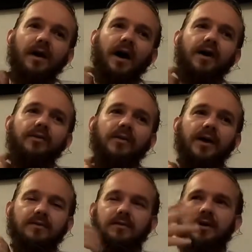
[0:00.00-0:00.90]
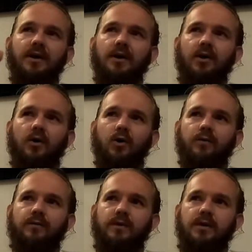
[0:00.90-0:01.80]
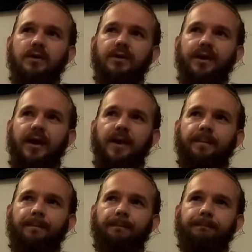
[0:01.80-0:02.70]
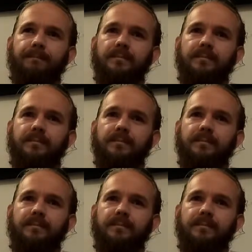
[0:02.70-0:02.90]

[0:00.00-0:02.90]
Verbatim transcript: at either end of the, um,